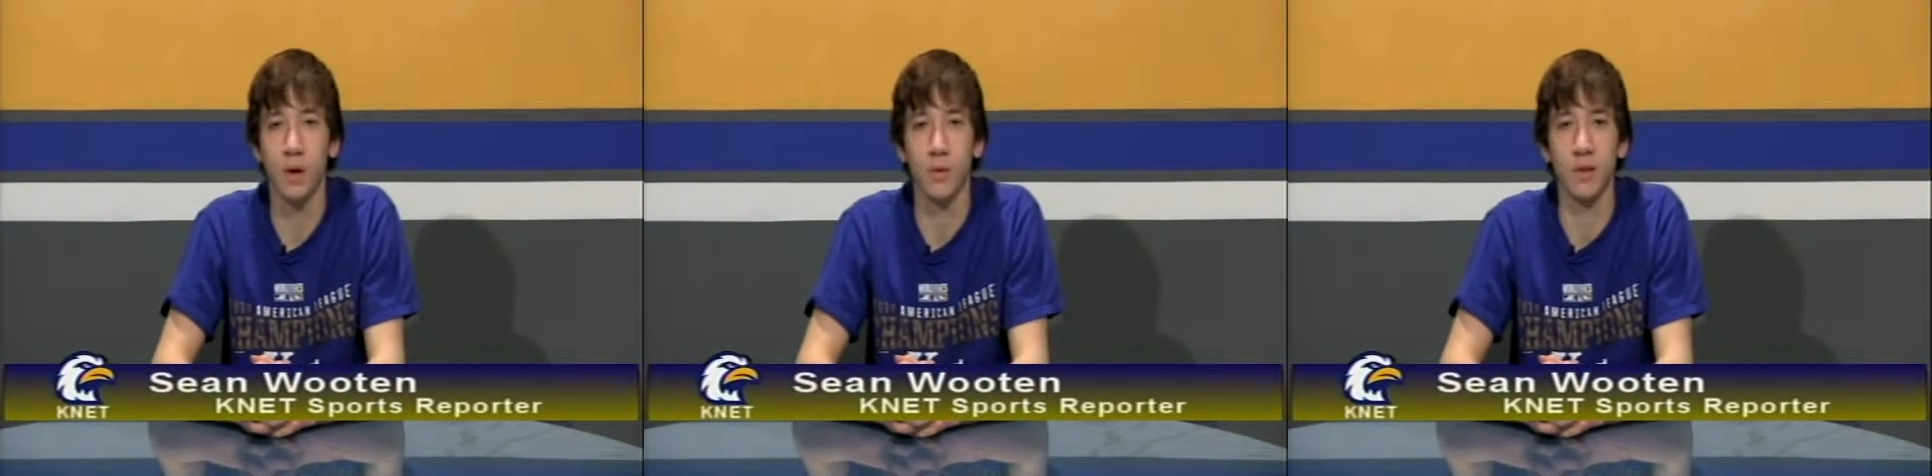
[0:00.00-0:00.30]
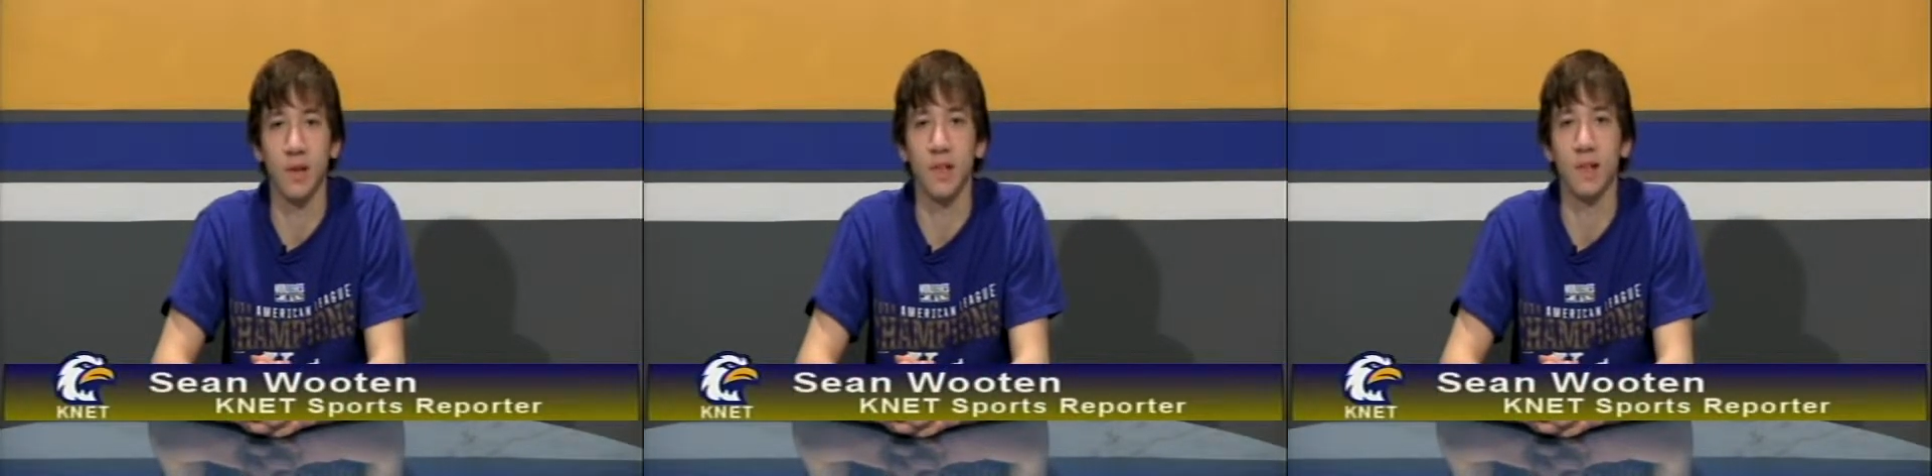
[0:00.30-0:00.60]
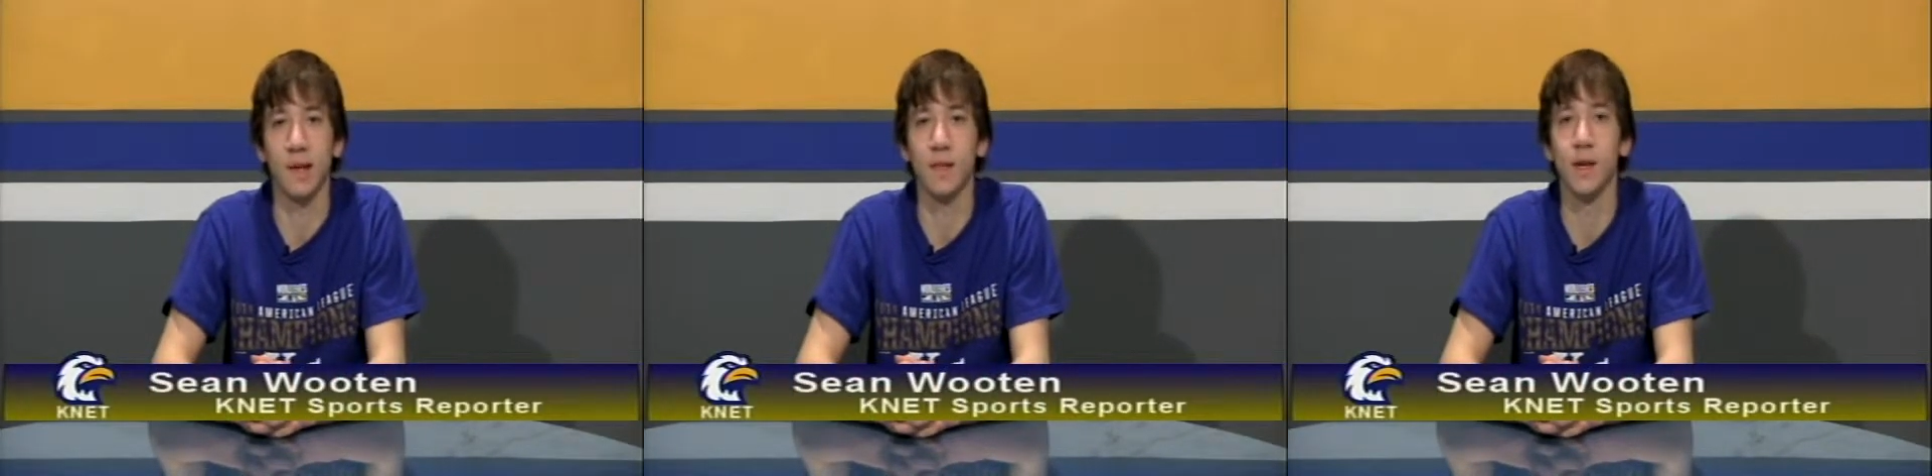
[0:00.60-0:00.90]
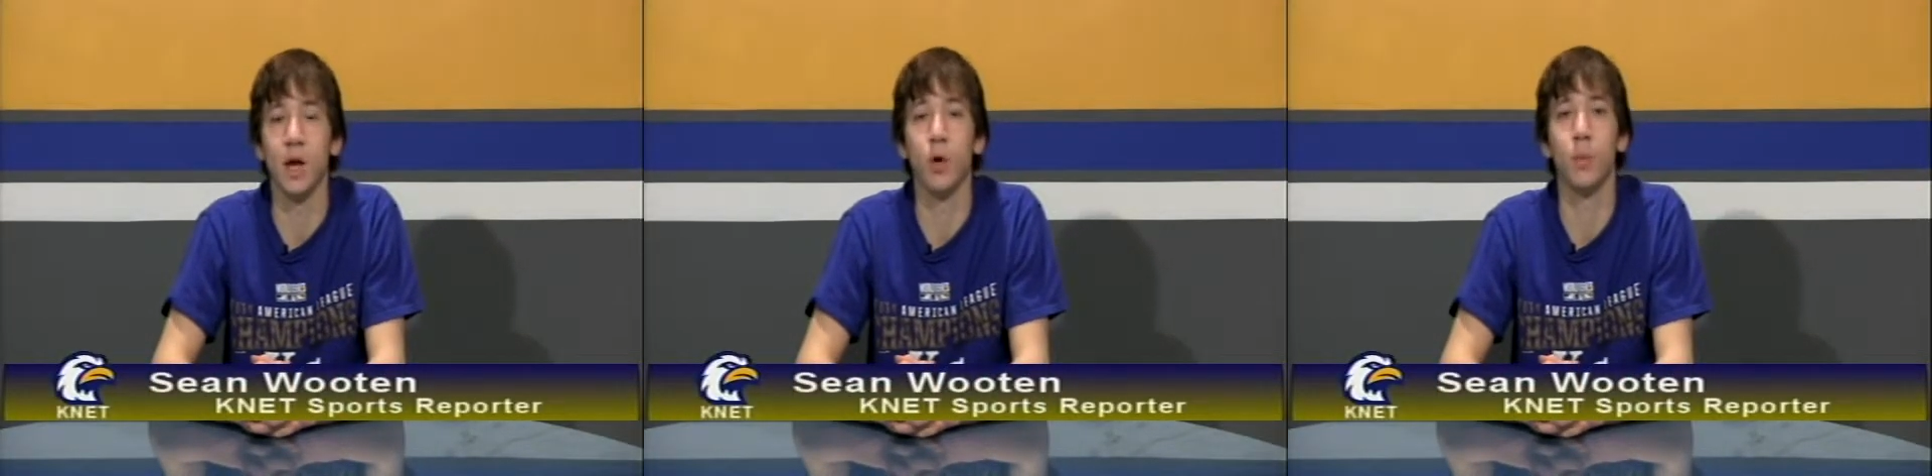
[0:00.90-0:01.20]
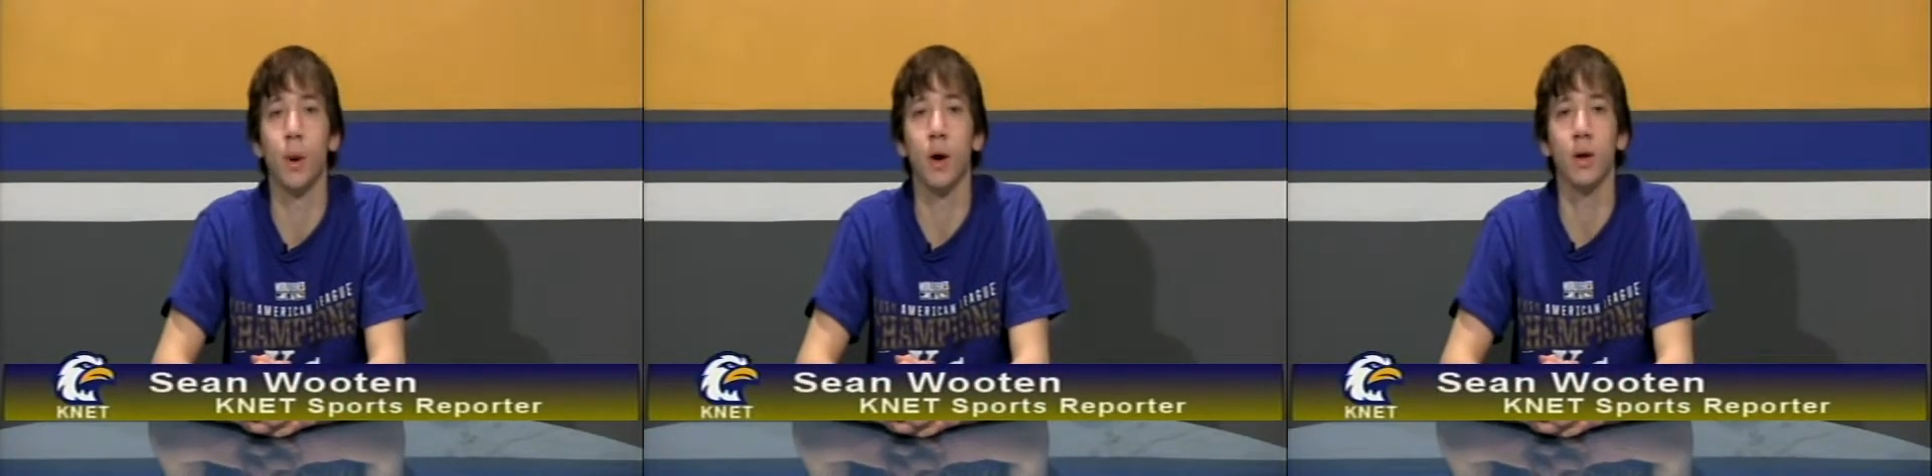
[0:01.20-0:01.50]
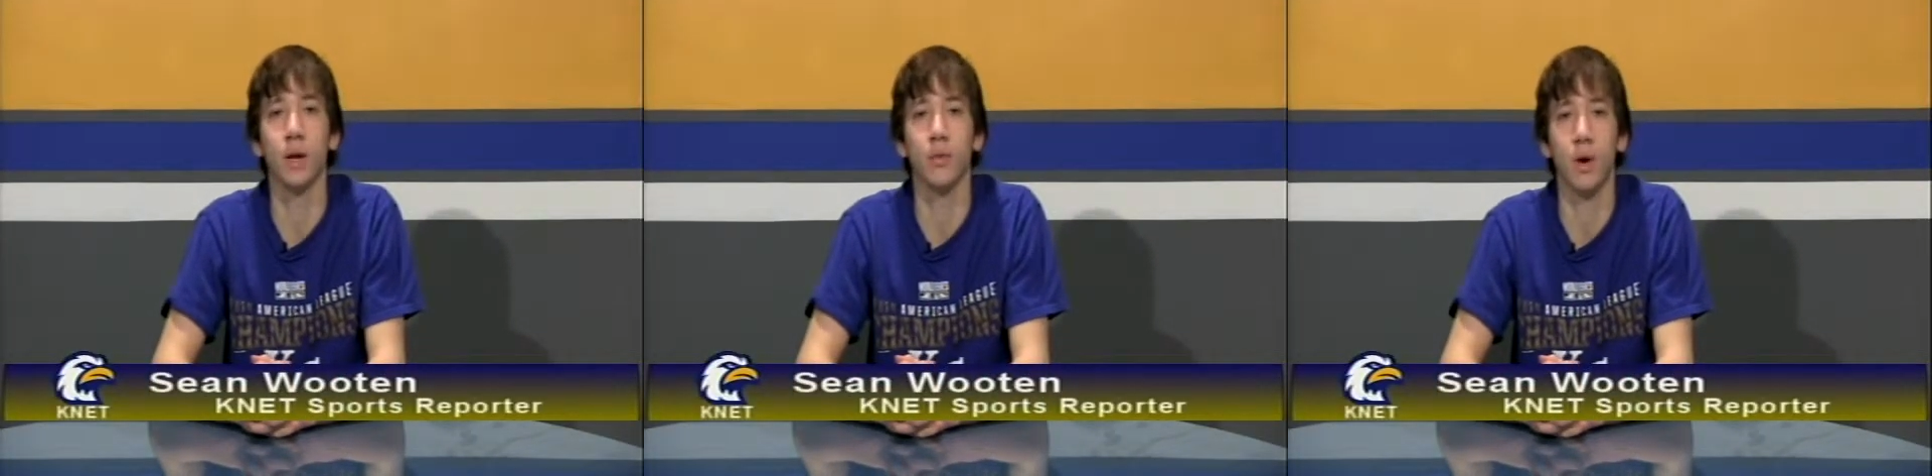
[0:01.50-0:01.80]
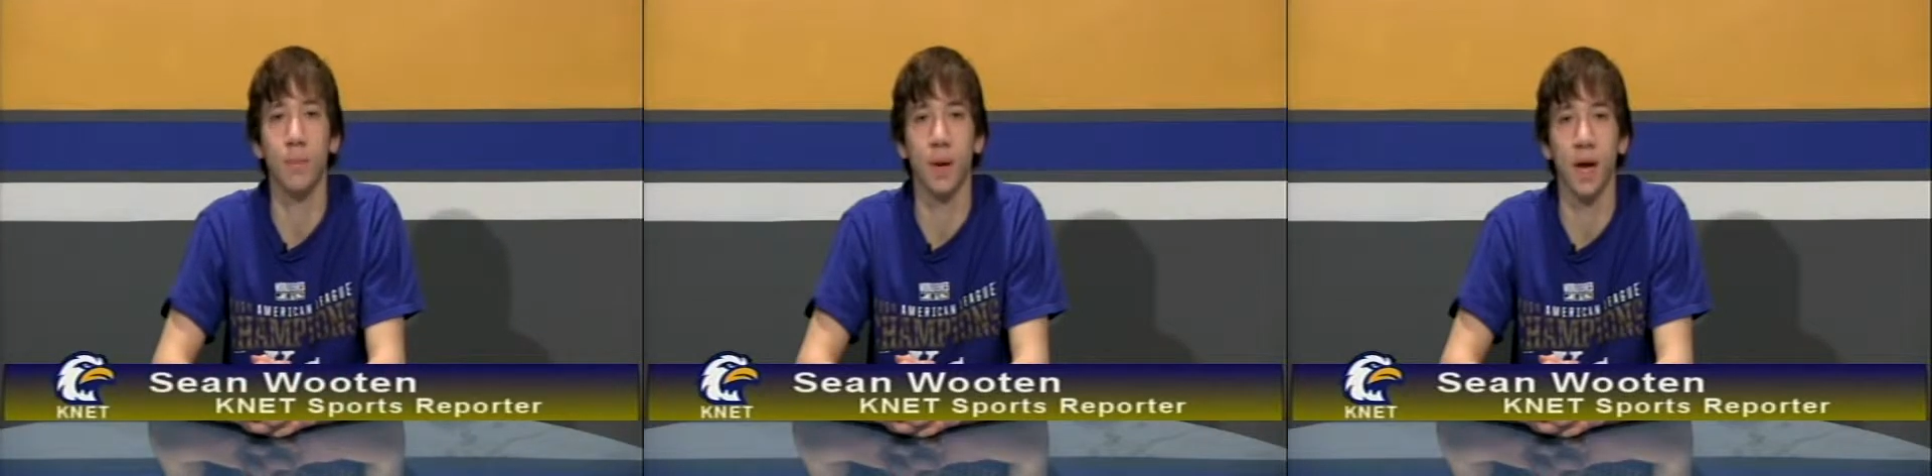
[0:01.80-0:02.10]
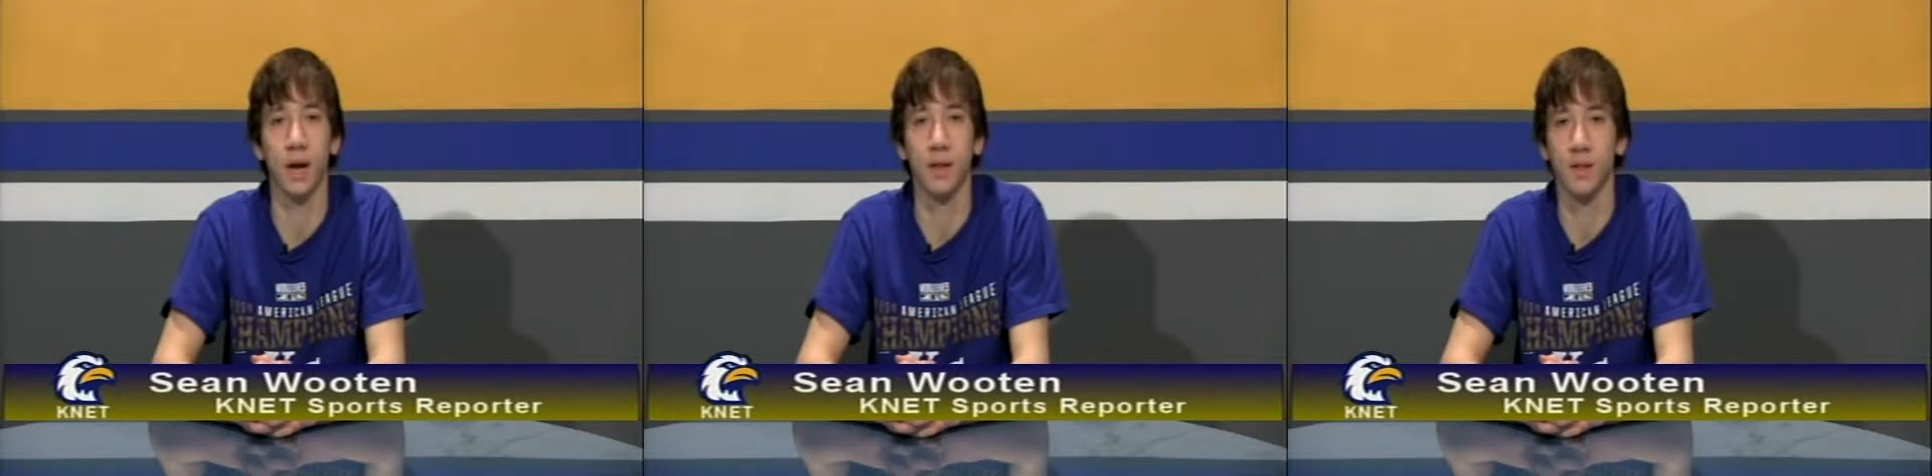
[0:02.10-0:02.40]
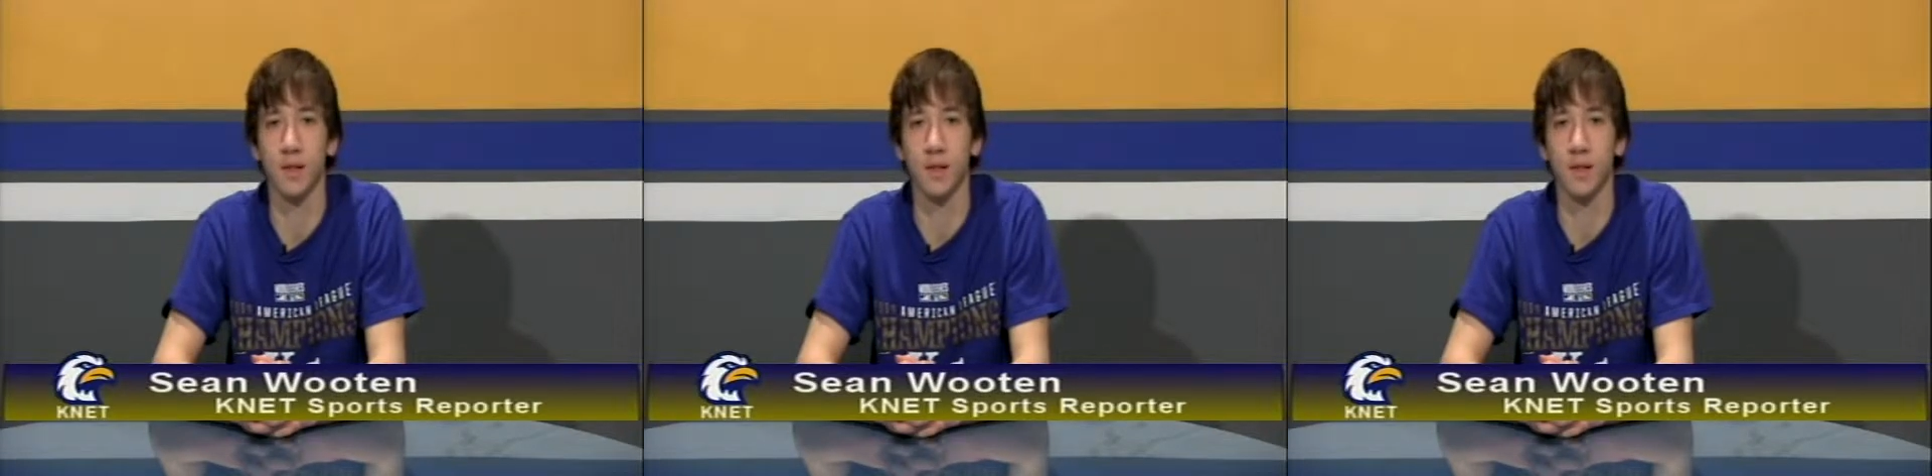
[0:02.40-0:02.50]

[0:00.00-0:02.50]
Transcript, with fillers: hosting Staley, Oak Park, and Ray-Pec.